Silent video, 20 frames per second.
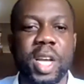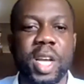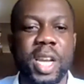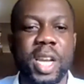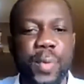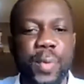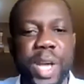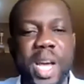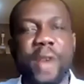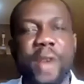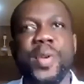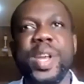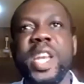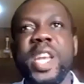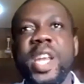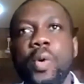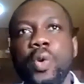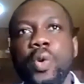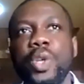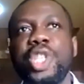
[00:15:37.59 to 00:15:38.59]
then we can
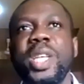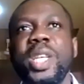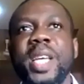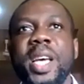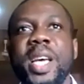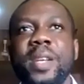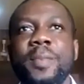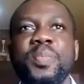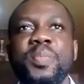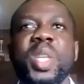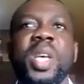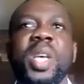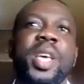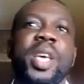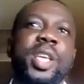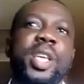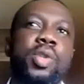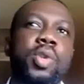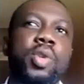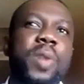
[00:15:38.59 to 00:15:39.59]
renegotiate and
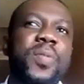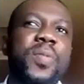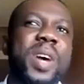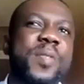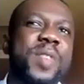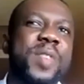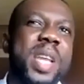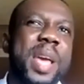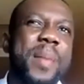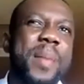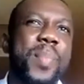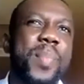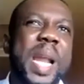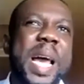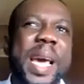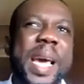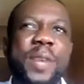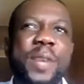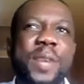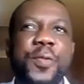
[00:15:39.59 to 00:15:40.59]
instead of having a
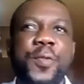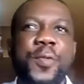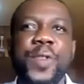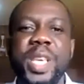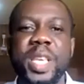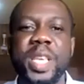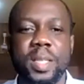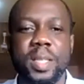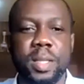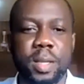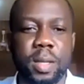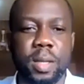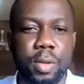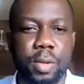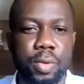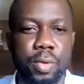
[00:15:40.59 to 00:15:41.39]
blanket freeze